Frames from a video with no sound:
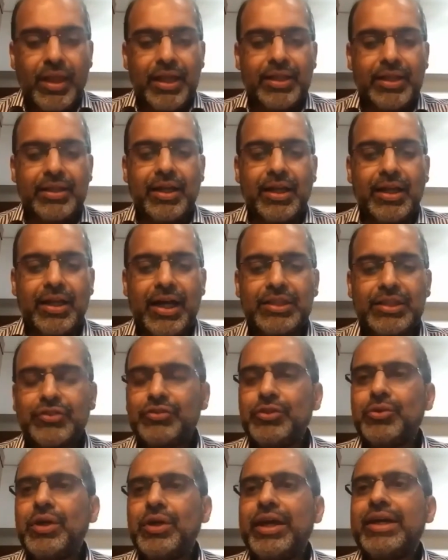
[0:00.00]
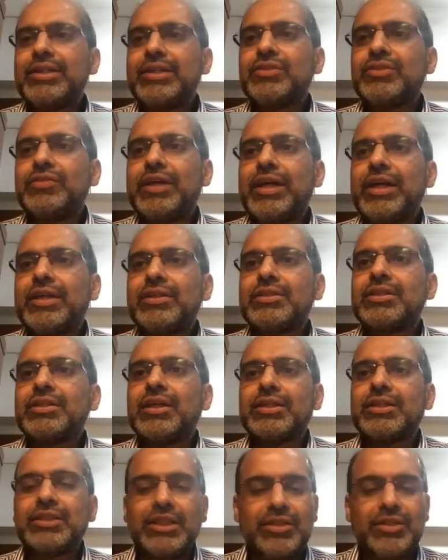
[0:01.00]
in the last few days, we are
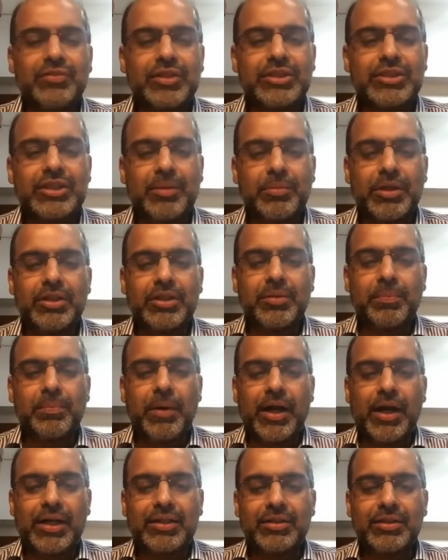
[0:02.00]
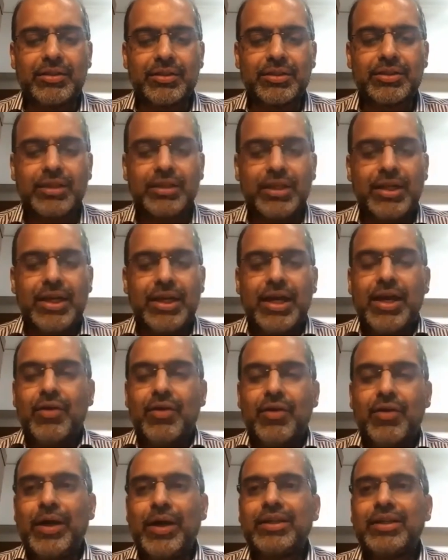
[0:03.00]
discussing with some other partners,
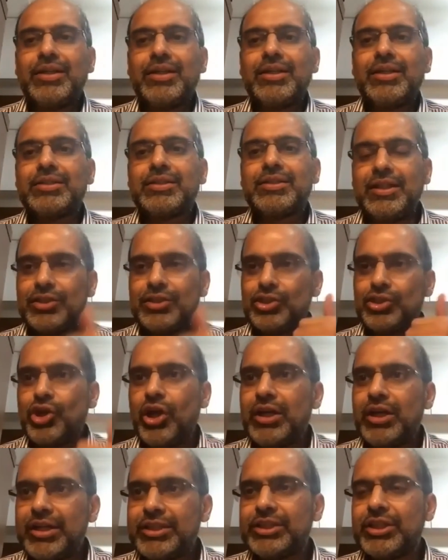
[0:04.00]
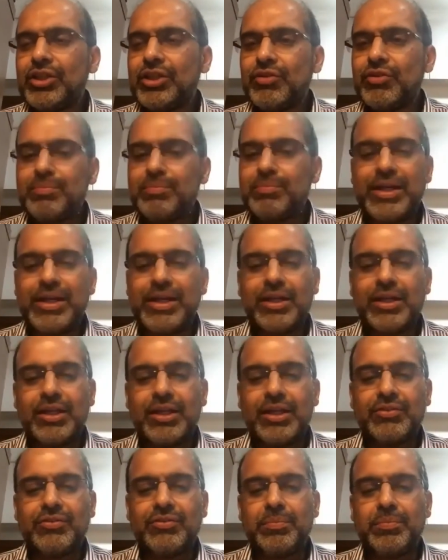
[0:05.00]
whether it's installation of medical
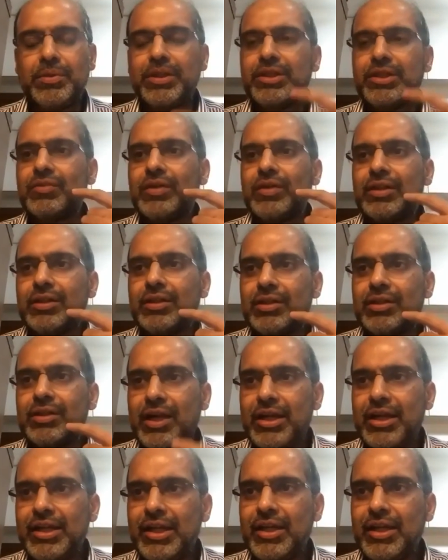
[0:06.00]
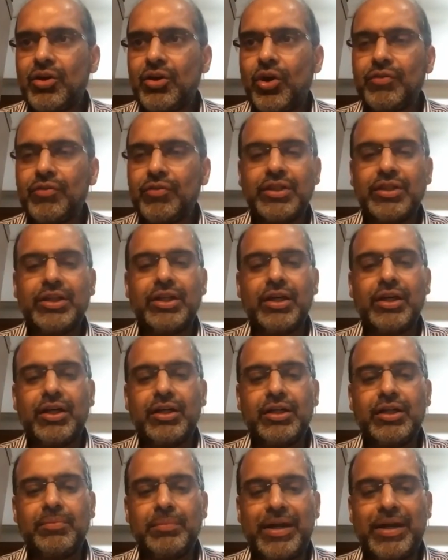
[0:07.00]
equipments, whether running of the
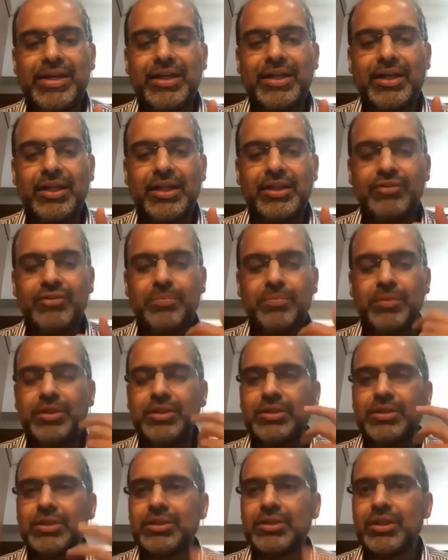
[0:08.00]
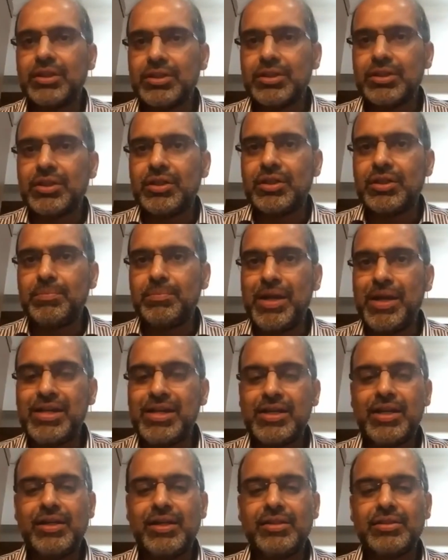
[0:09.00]
medical equipments is concerned,
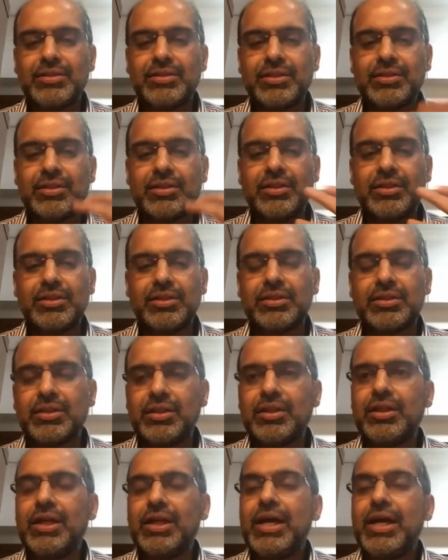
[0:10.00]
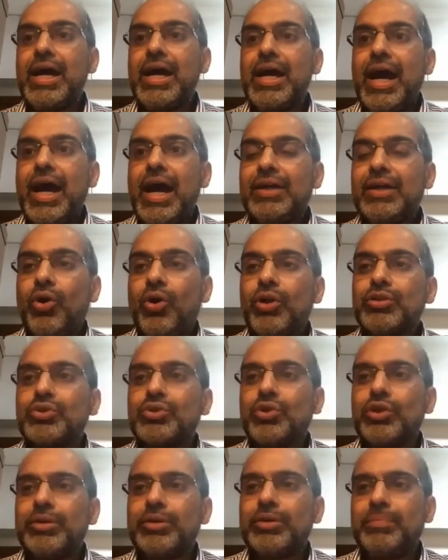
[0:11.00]
maintenance is concerned, and
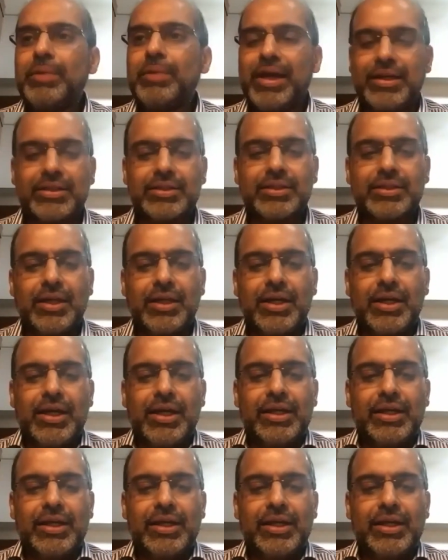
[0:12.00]
also repairs.